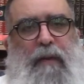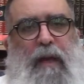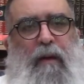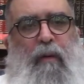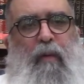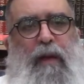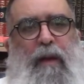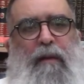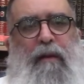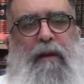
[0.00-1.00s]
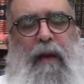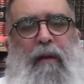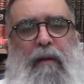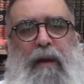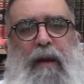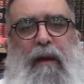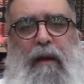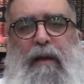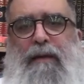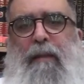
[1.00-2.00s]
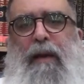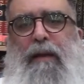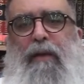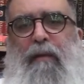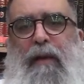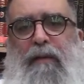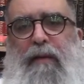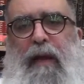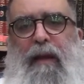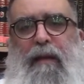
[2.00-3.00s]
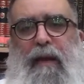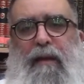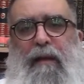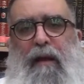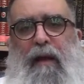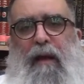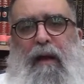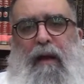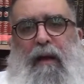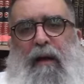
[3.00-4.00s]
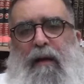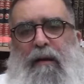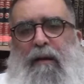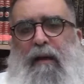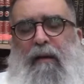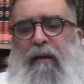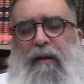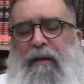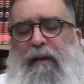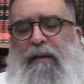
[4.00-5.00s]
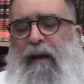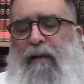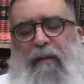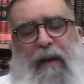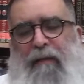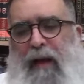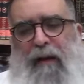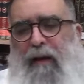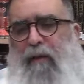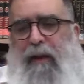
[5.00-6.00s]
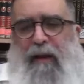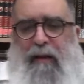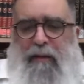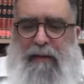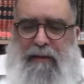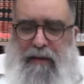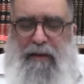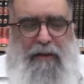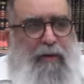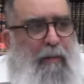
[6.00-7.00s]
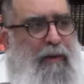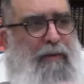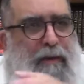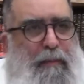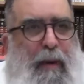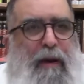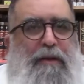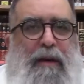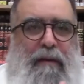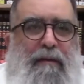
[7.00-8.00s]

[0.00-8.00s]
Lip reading: you know, we need not only, somebody told me today, I think, I don't want to get into this. Let's just go back to this parasha.